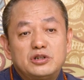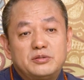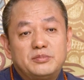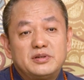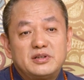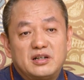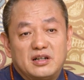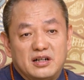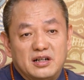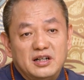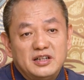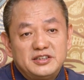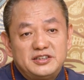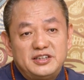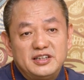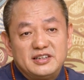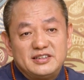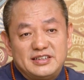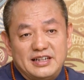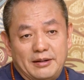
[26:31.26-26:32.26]
What kind
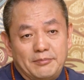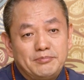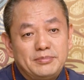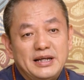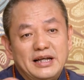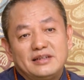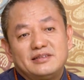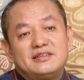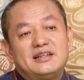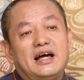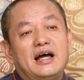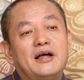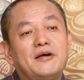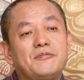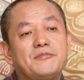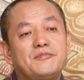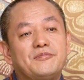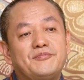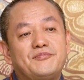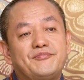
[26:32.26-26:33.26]
of things?
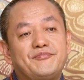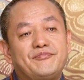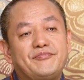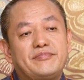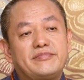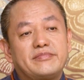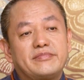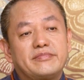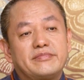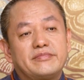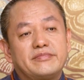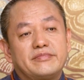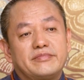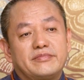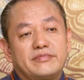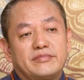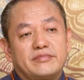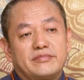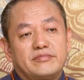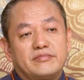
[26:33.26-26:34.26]
Borrowing and
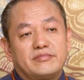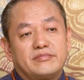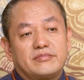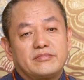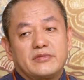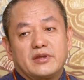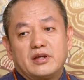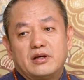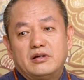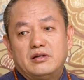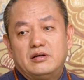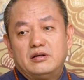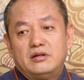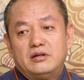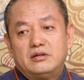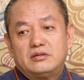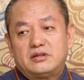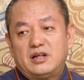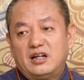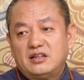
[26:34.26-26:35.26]
scamming money.
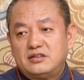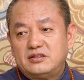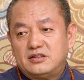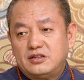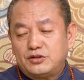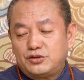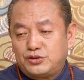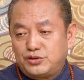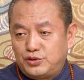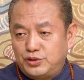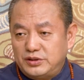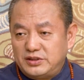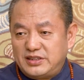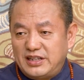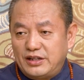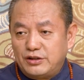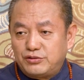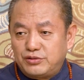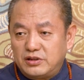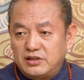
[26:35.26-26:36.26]
Your dream
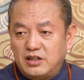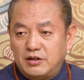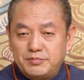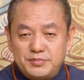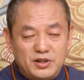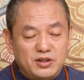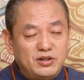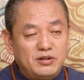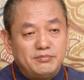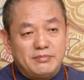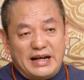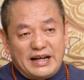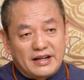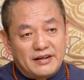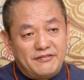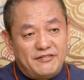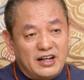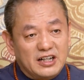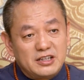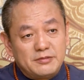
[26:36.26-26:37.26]
house is about
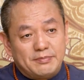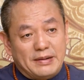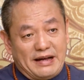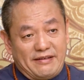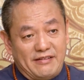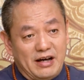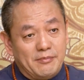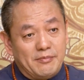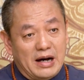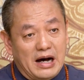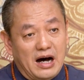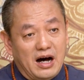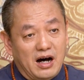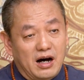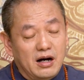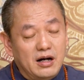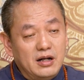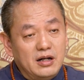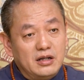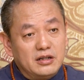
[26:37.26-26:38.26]
$1 million
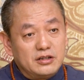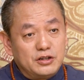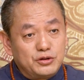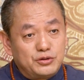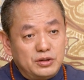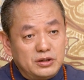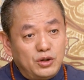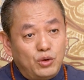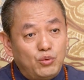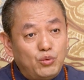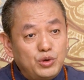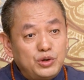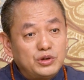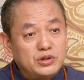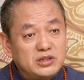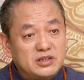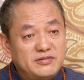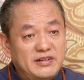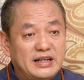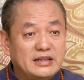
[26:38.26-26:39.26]
USD. When you've
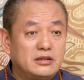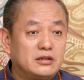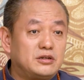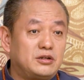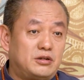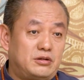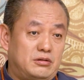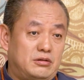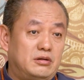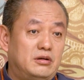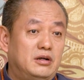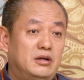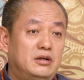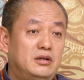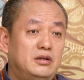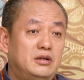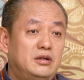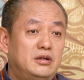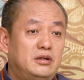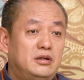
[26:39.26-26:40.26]
saved
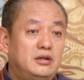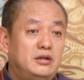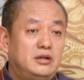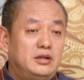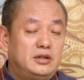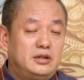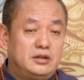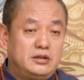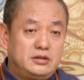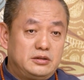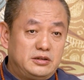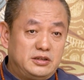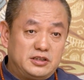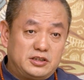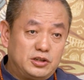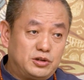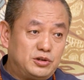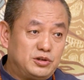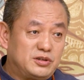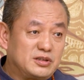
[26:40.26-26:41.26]

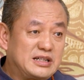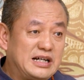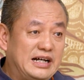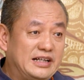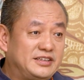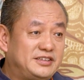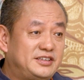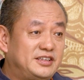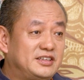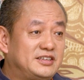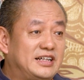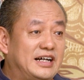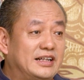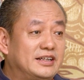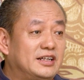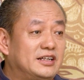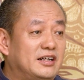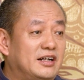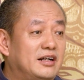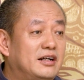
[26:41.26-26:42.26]
$600,000, the
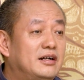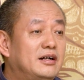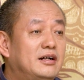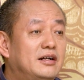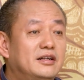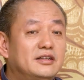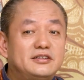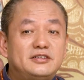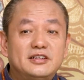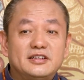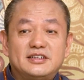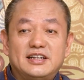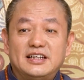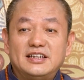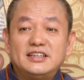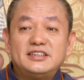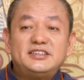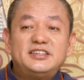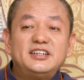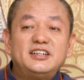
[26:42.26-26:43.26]
opportunists will pay
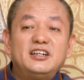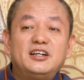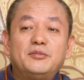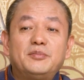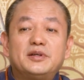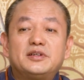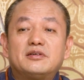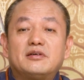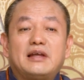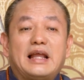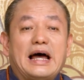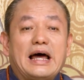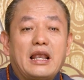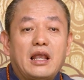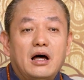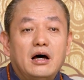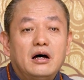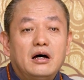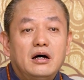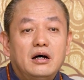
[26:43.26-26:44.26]
a visit and
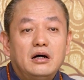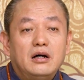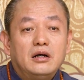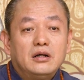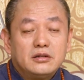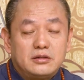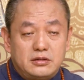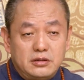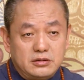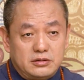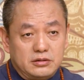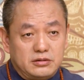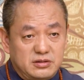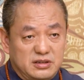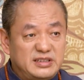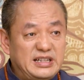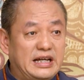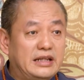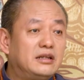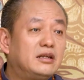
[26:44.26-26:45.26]
ask to borrow some
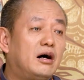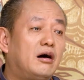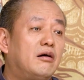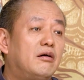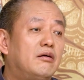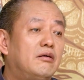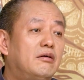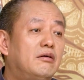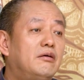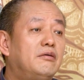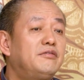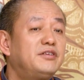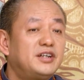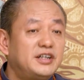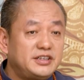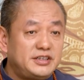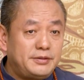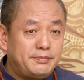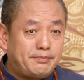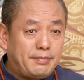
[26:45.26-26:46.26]
money. This is the
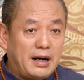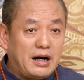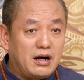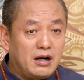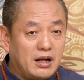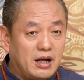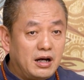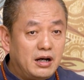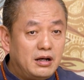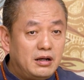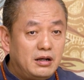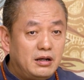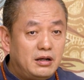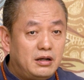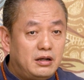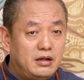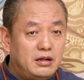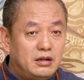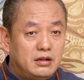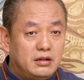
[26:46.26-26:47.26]
law of
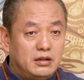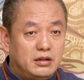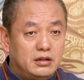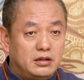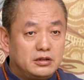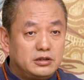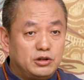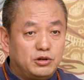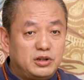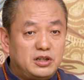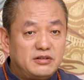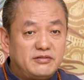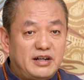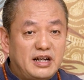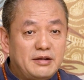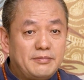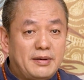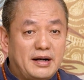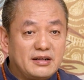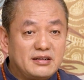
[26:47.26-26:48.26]
nature. This is only
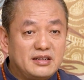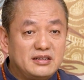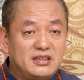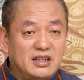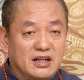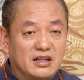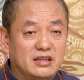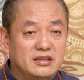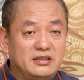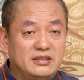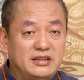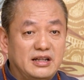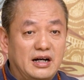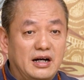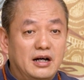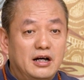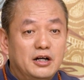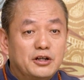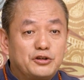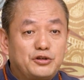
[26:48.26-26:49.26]
half.
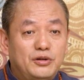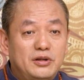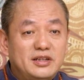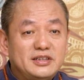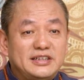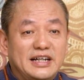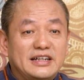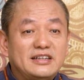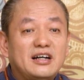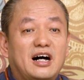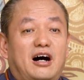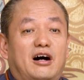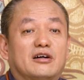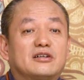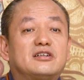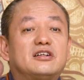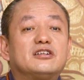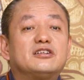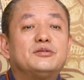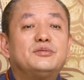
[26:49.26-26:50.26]
The other half is
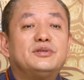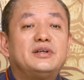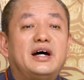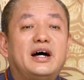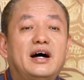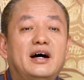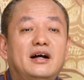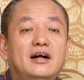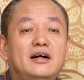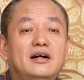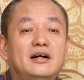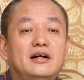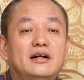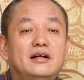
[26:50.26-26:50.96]
waiting for you.